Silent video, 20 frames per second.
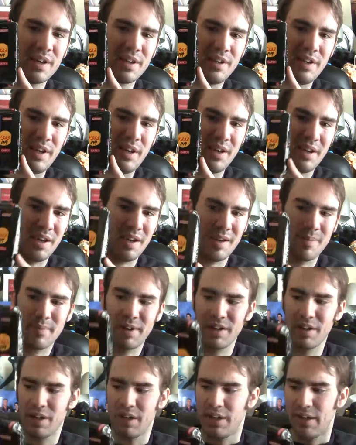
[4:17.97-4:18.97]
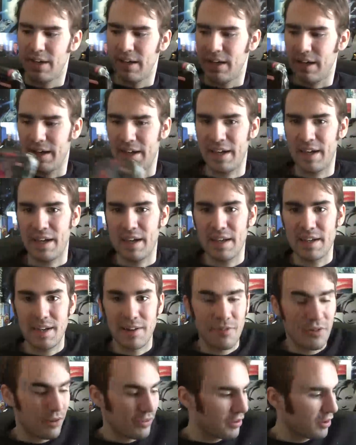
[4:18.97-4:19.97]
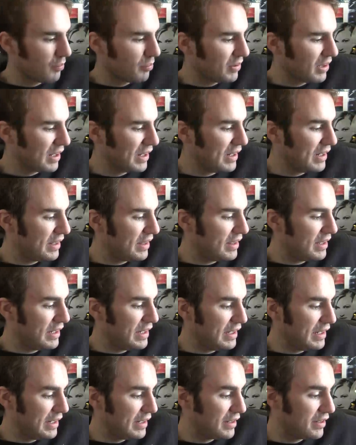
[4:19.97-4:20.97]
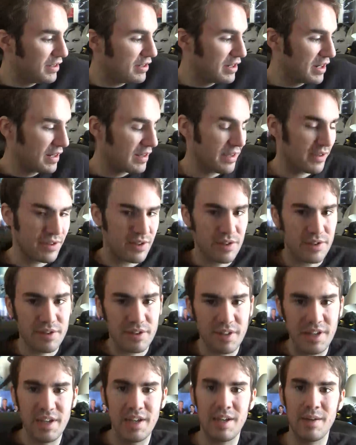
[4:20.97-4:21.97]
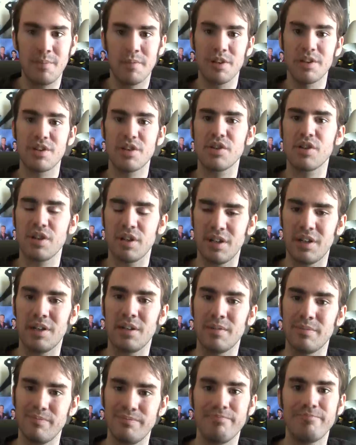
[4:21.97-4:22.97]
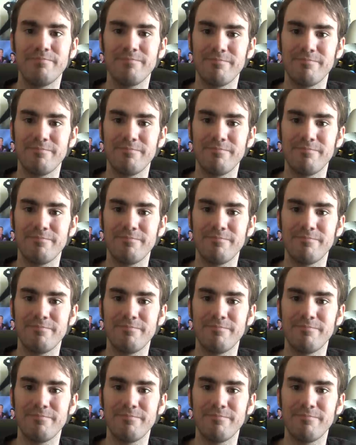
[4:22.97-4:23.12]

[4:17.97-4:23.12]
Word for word: game, and I've also played the Genesis game, which the